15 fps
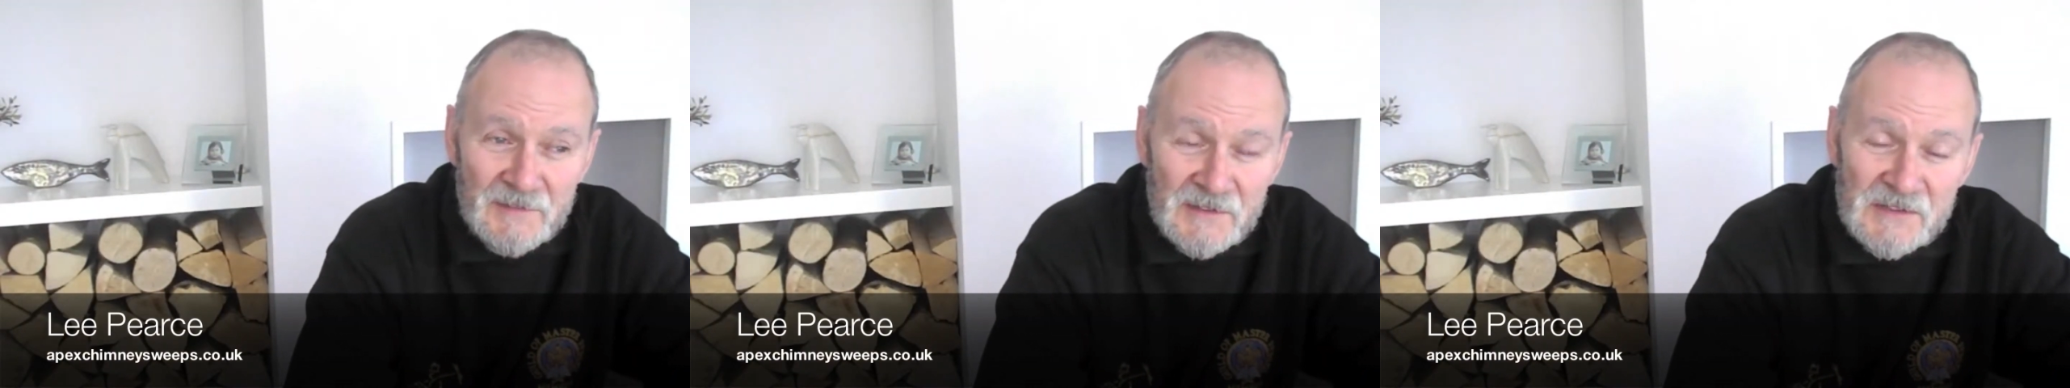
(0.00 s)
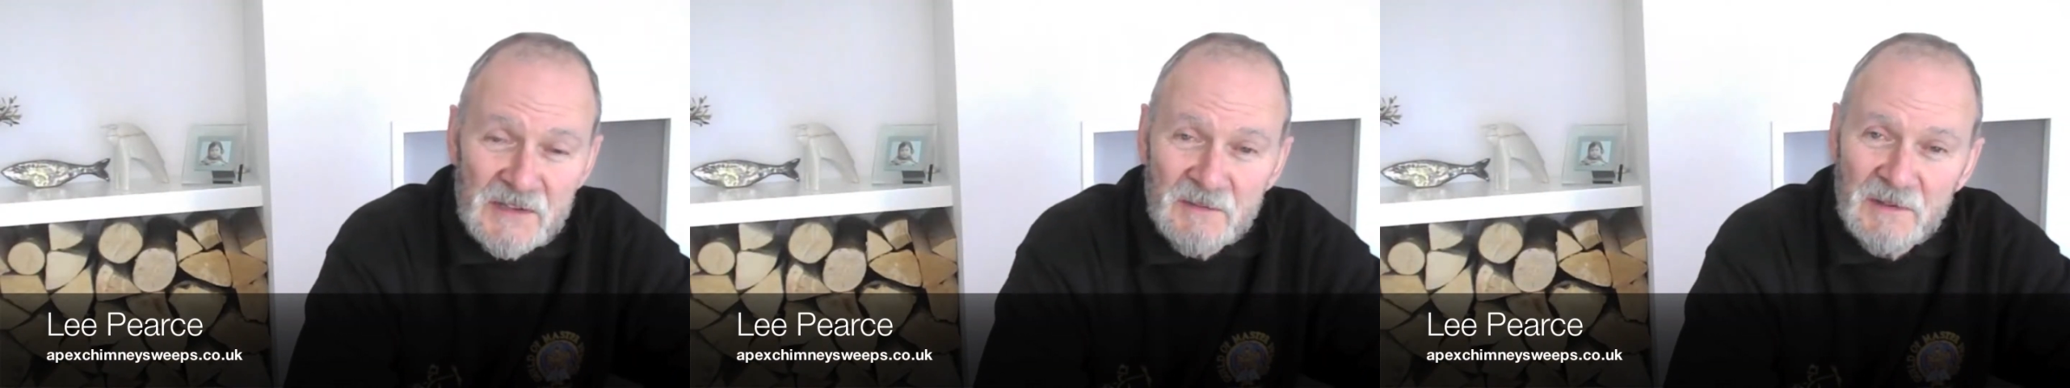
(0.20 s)

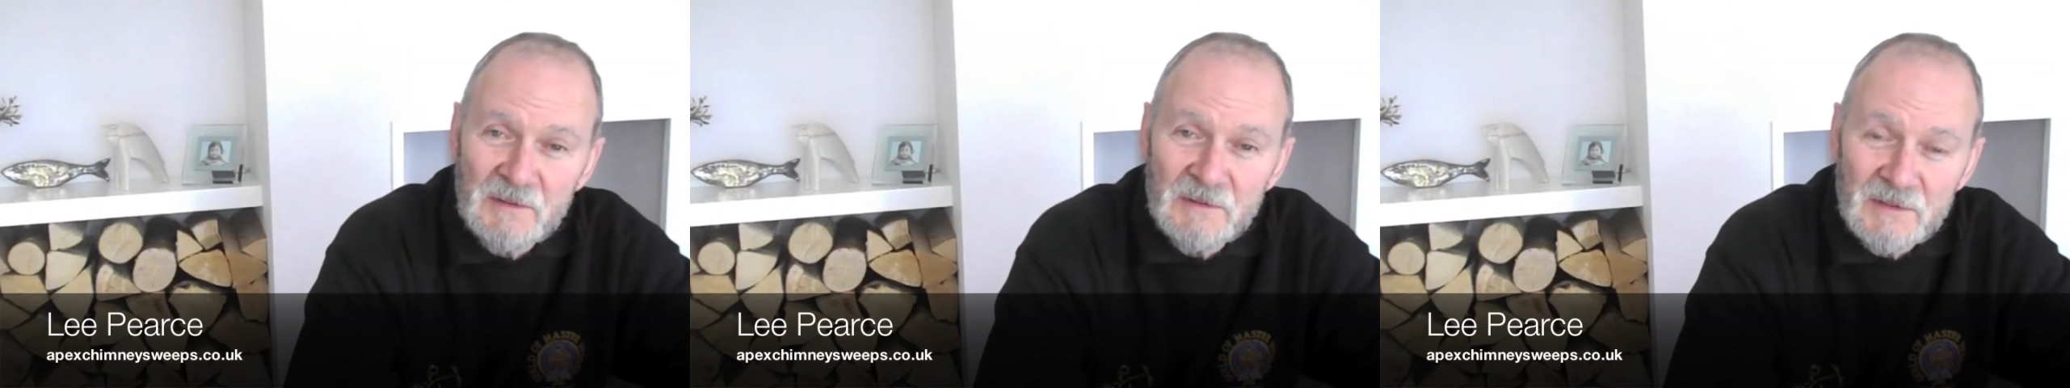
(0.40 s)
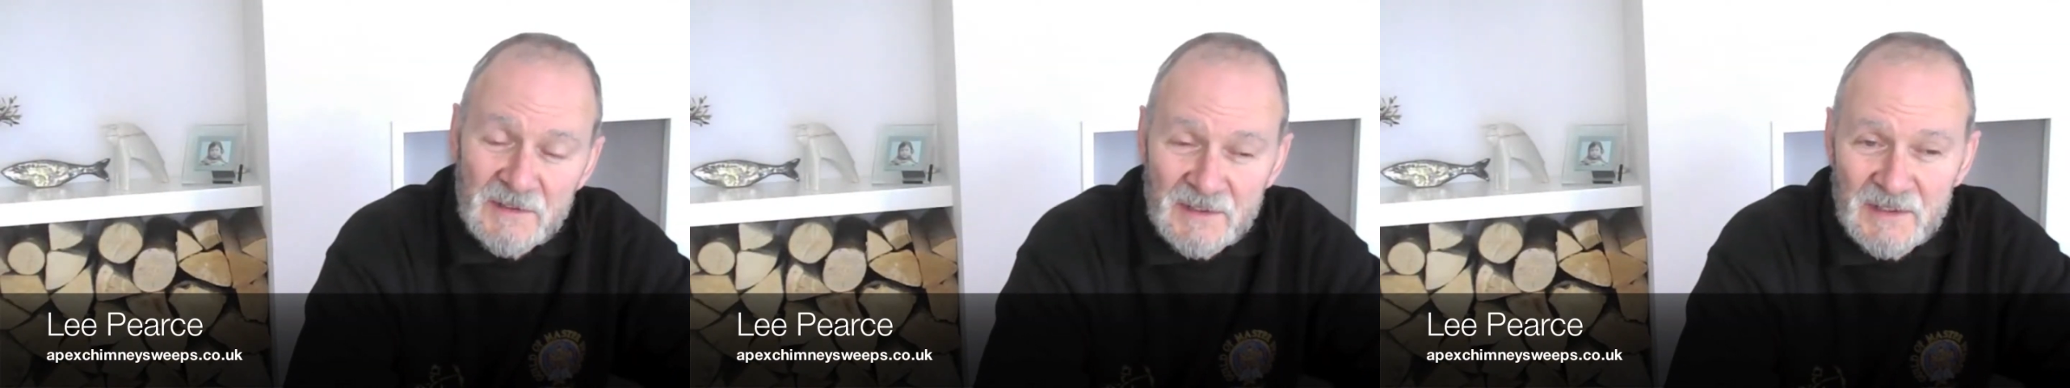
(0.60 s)
the chimney
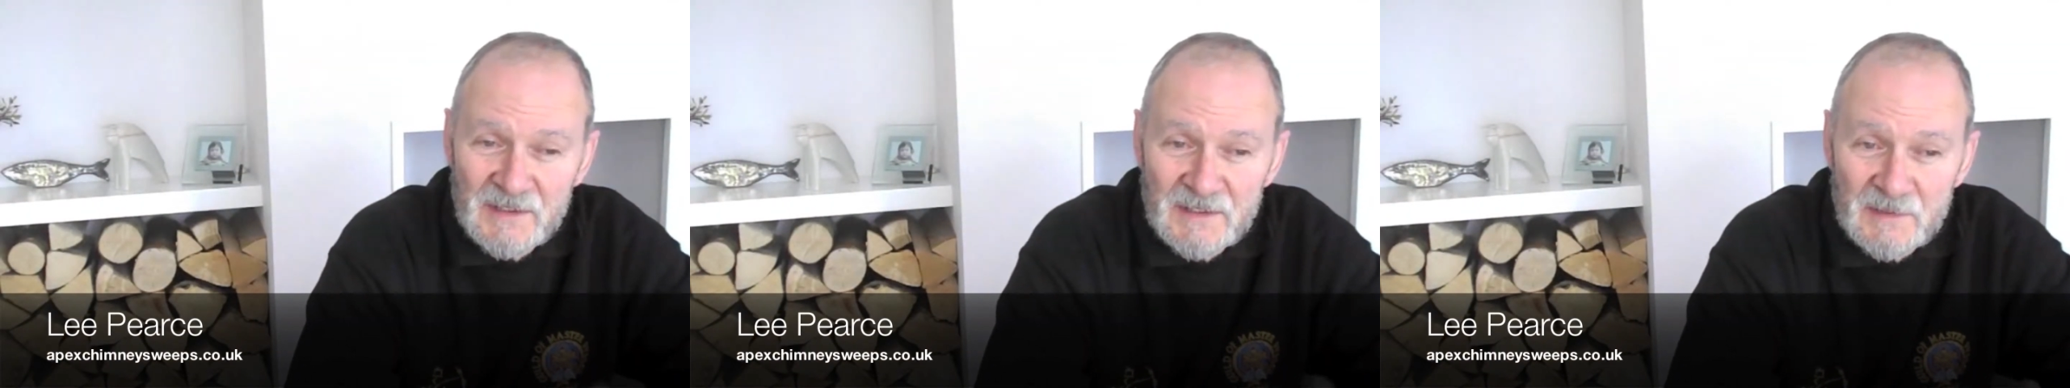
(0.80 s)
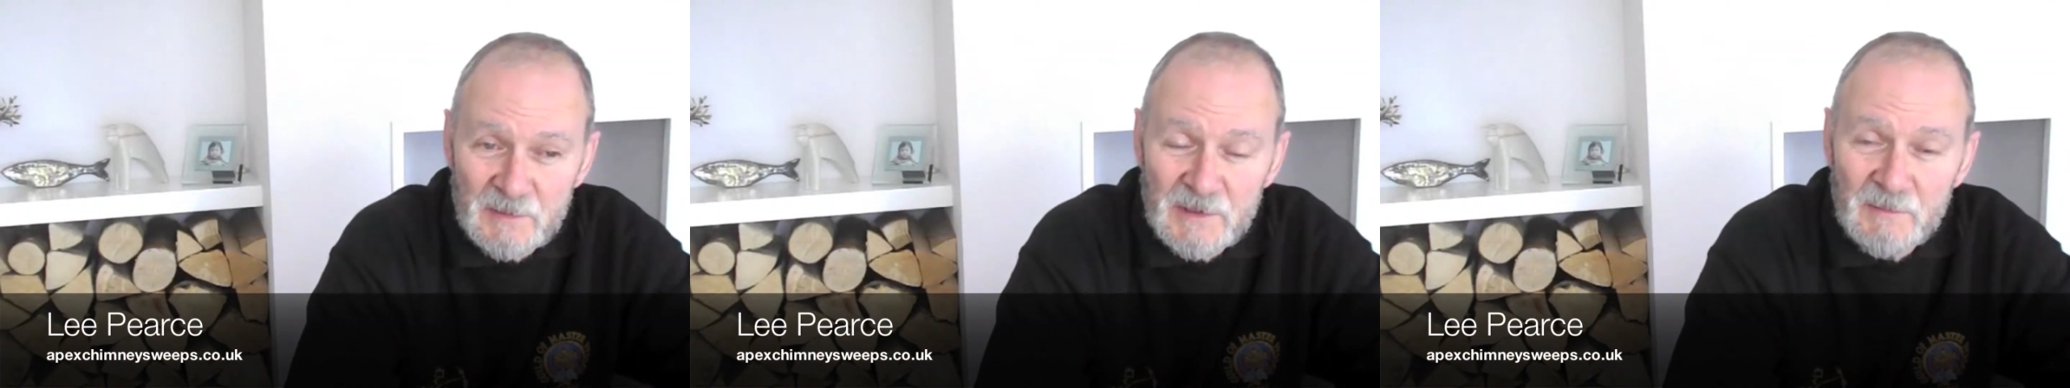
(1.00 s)

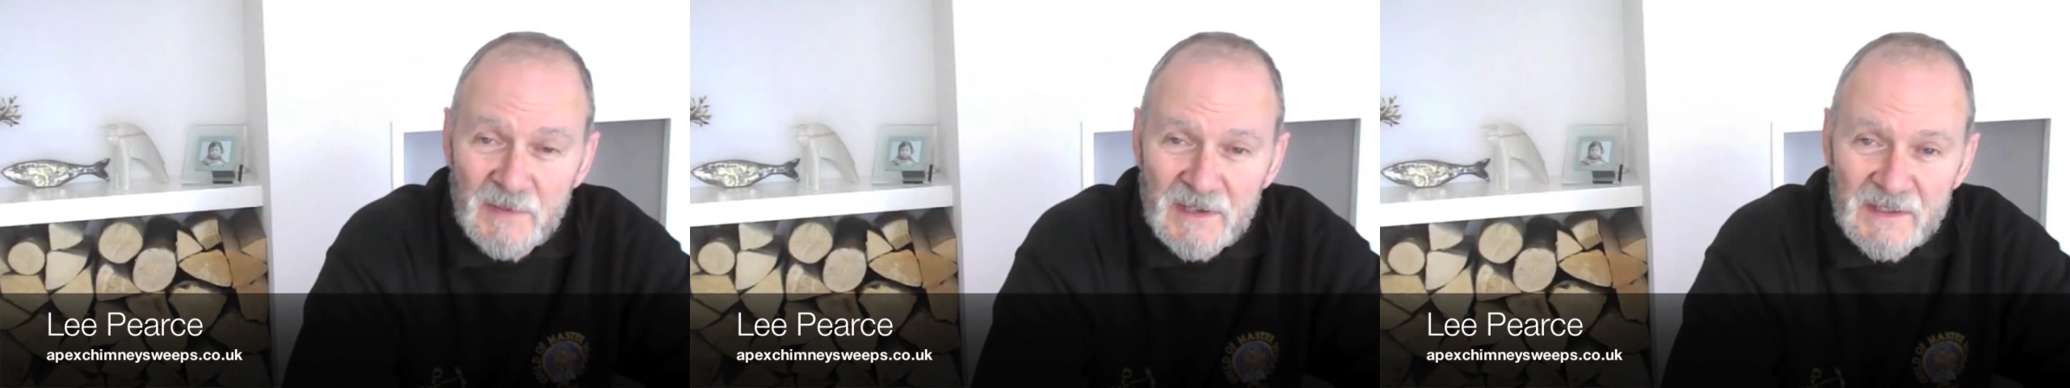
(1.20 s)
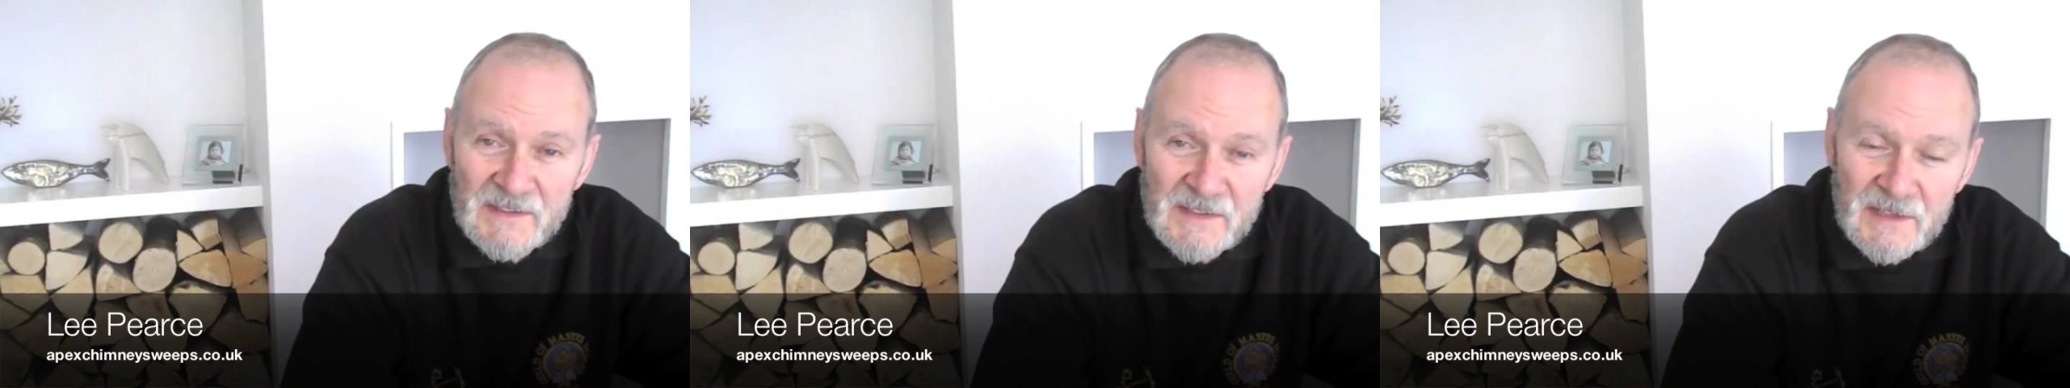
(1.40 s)
needs to be
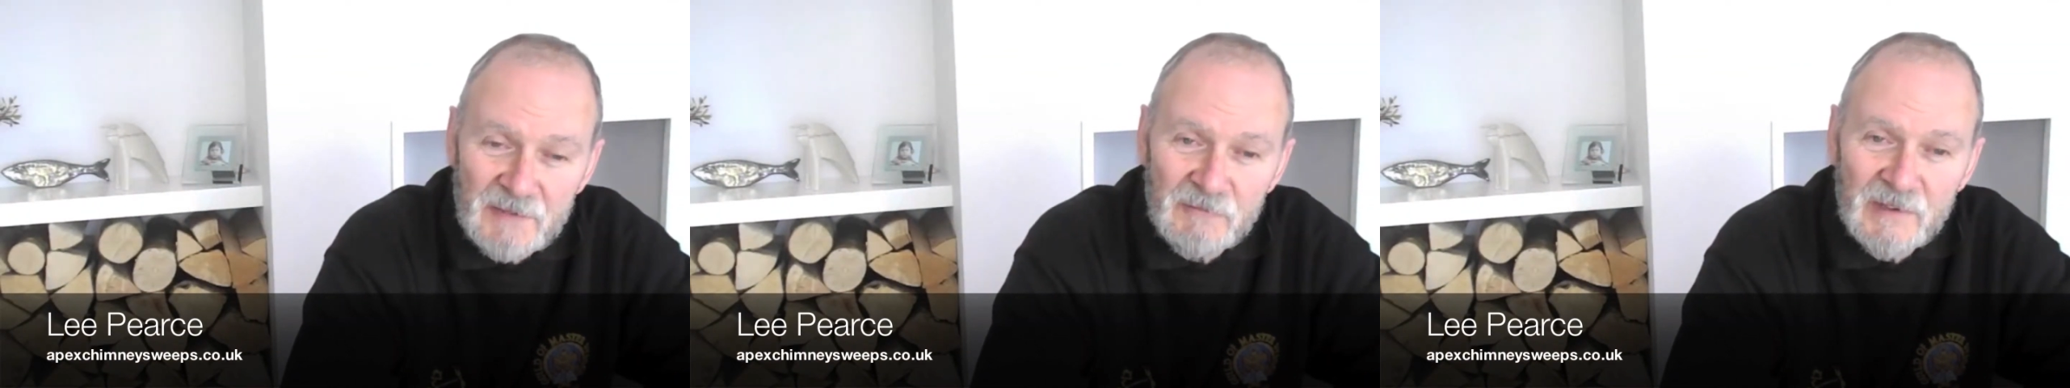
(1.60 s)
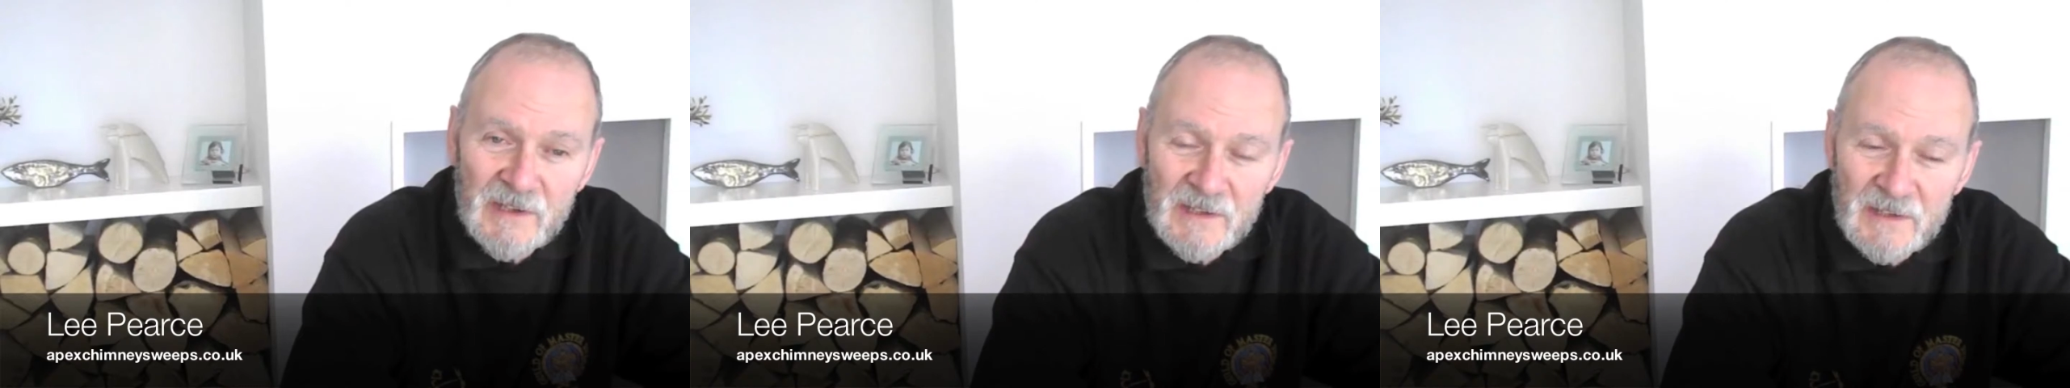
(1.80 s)

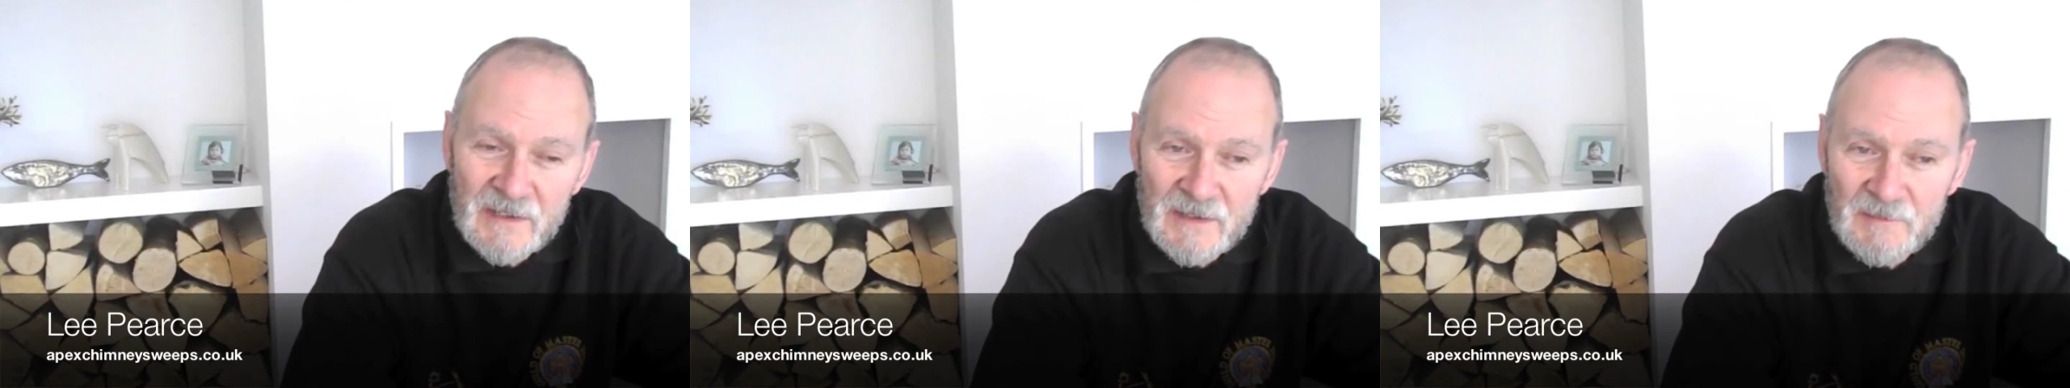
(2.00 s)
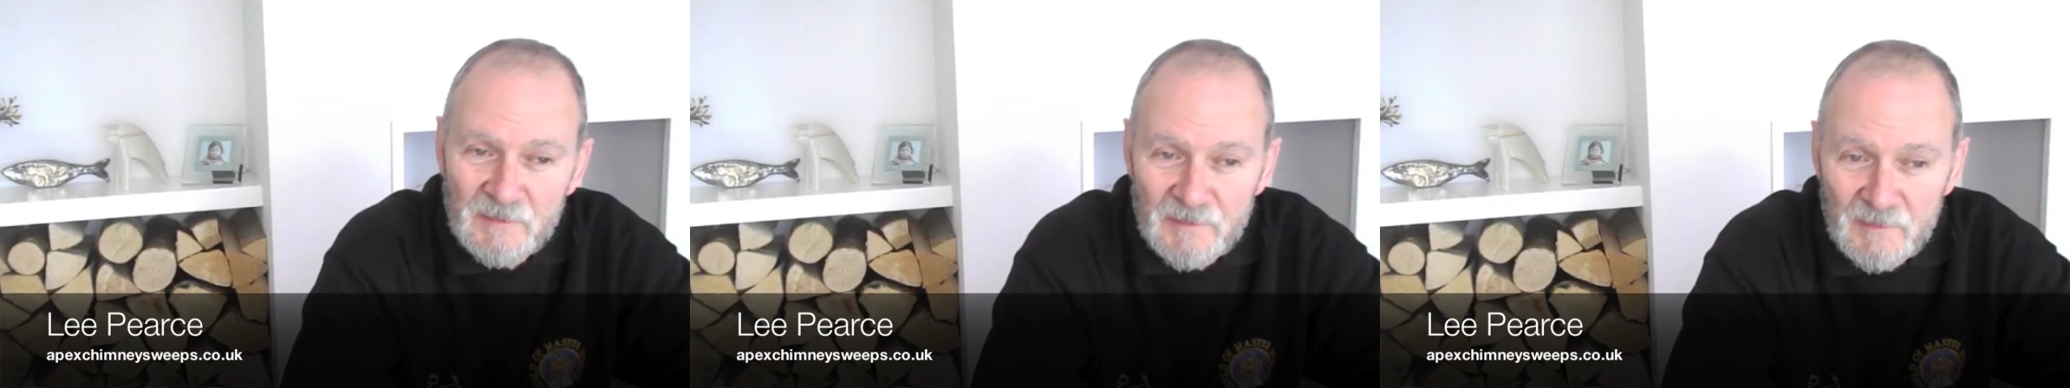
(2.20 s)
maintained
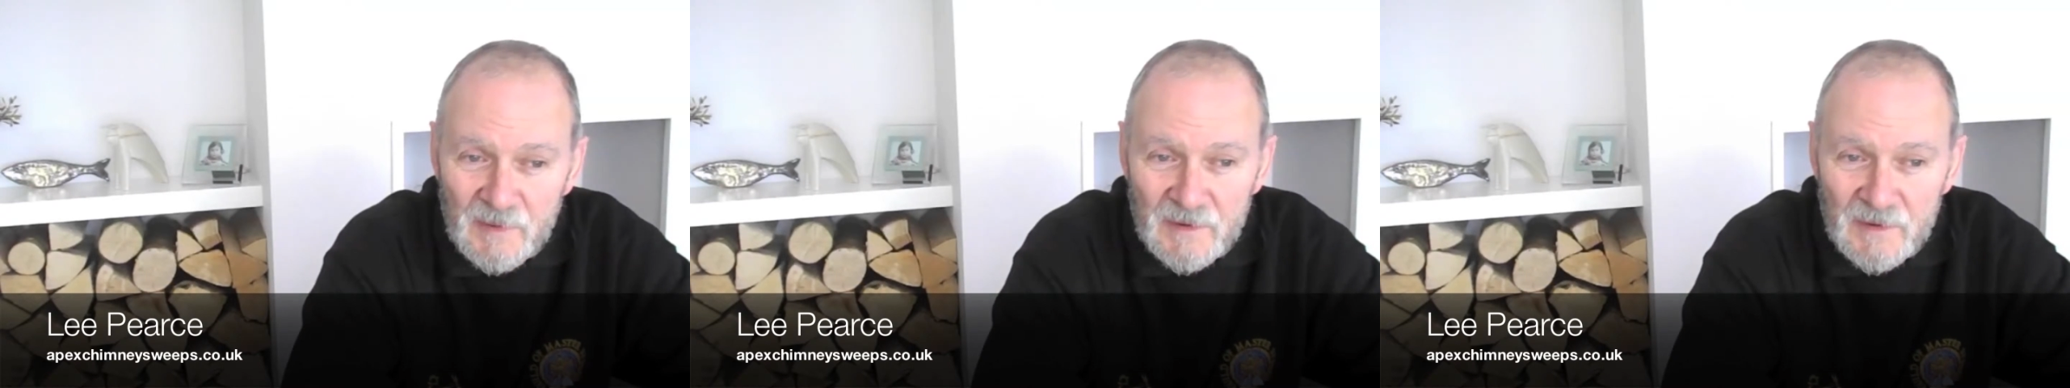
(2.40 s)
regularly.